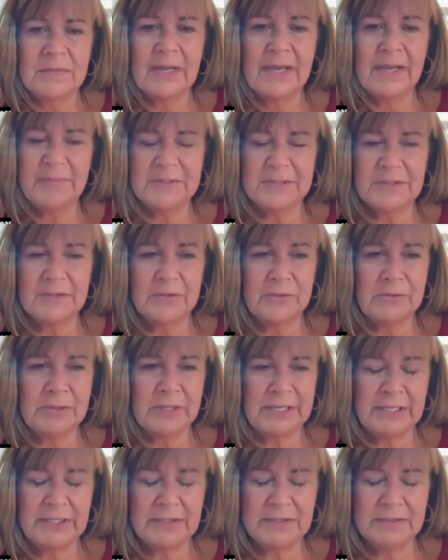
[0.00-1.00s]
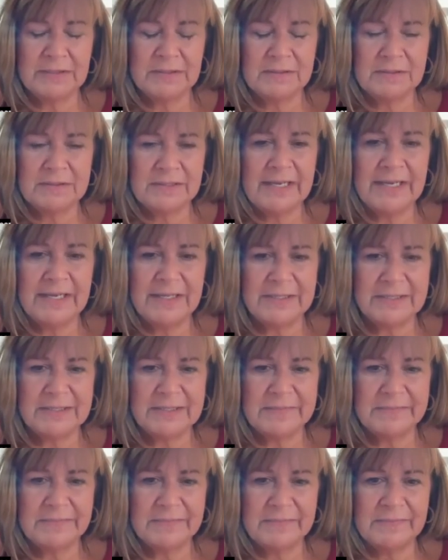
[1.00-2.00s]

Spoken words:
Absolutely. Yes.